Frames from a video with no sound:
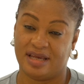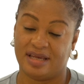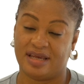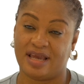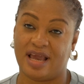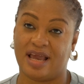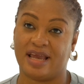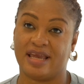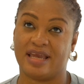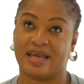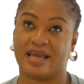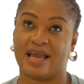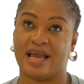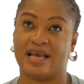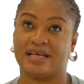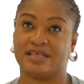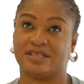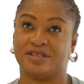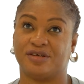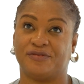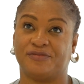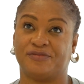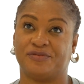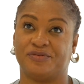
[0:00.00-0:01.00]
Yeah, he kind
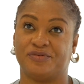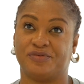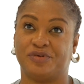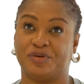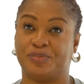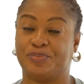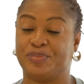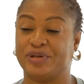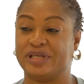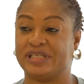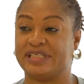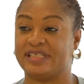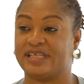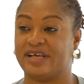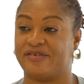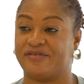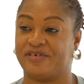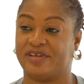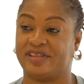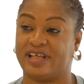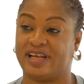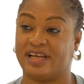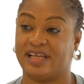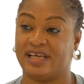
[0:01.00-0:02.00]
of repeats
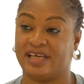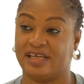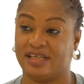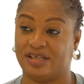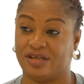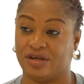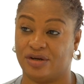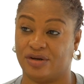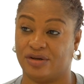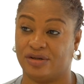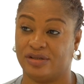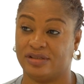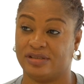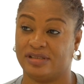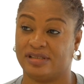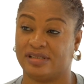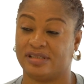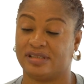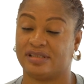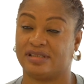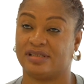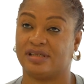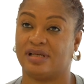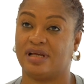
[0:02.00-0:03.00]
everything he
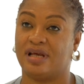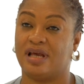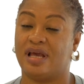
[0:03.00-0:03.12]
does,